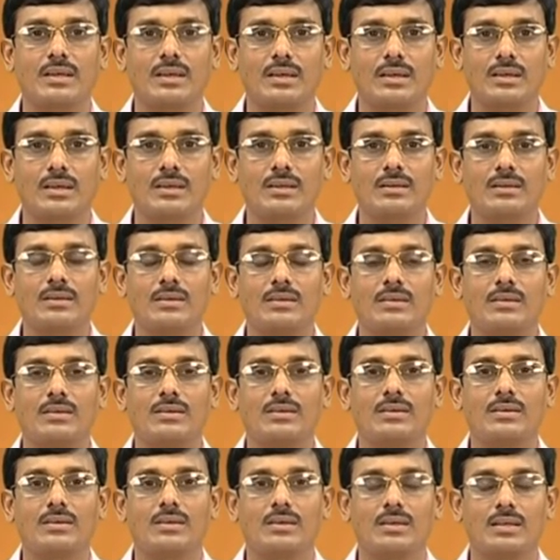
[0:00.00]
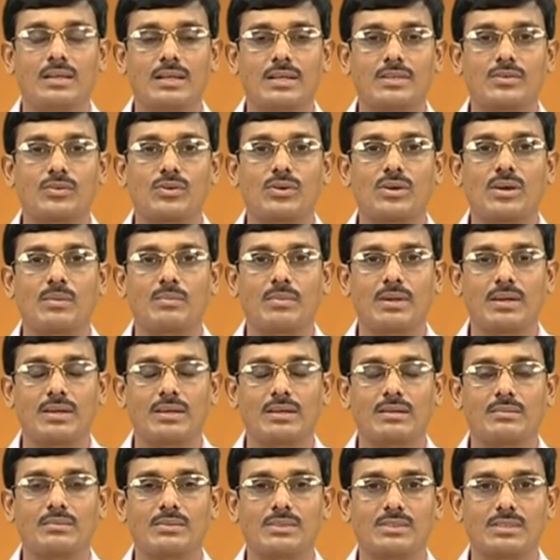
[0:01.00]
in
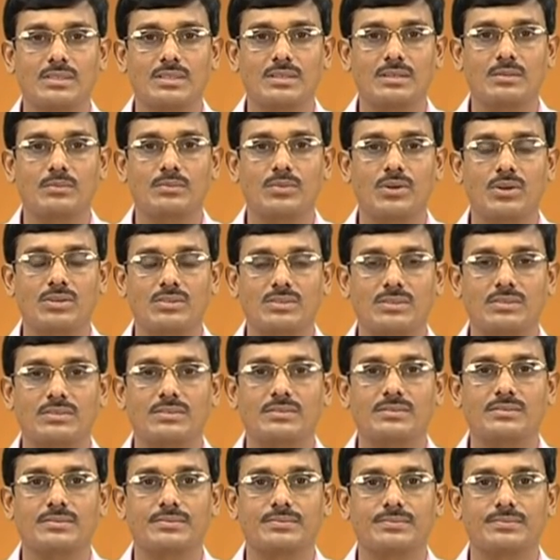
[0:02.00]
electrochemical machining process.